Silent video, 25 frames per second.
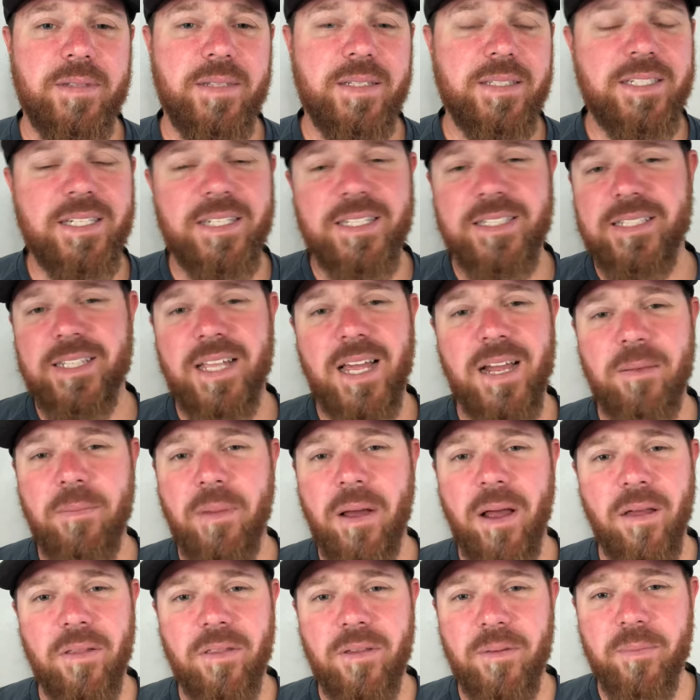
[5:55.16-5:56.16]
See, it's not
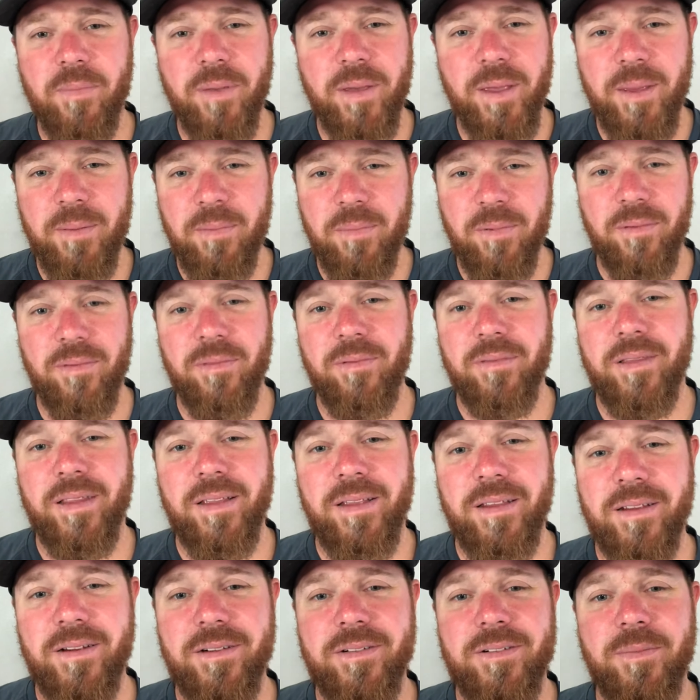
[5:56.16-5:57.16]
about other people that
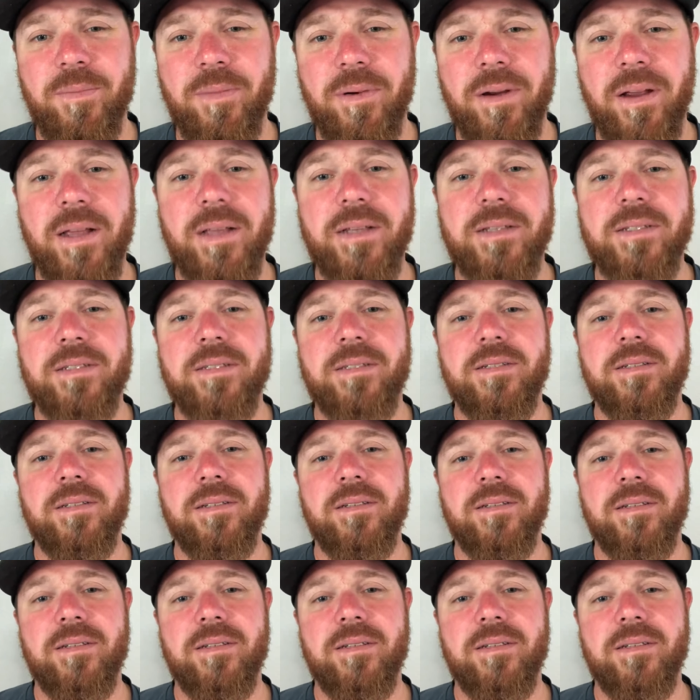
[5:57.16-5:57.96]
you're depressed.